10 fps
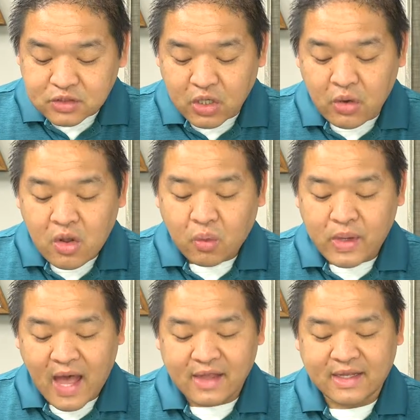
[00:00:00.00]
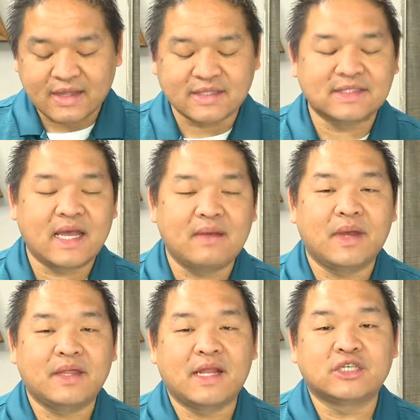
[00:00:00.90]
So we allocate the same
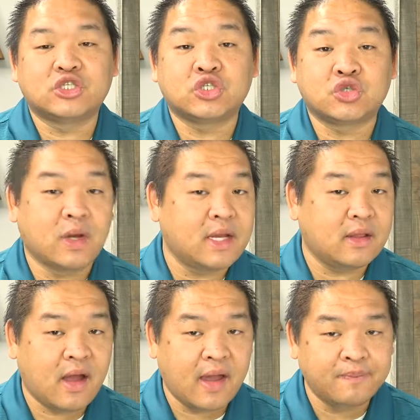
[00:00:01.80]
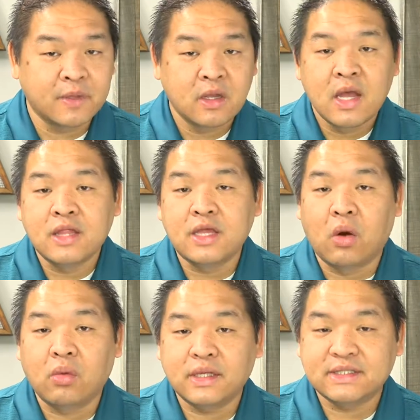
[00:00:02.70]
method as straight line. The
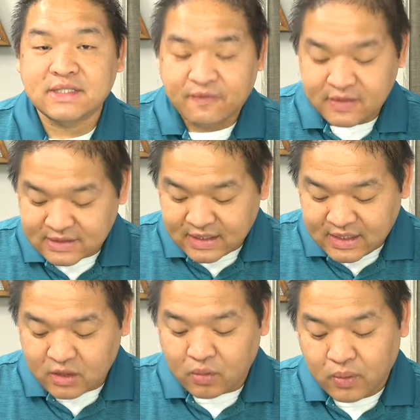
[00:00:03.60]
only difference here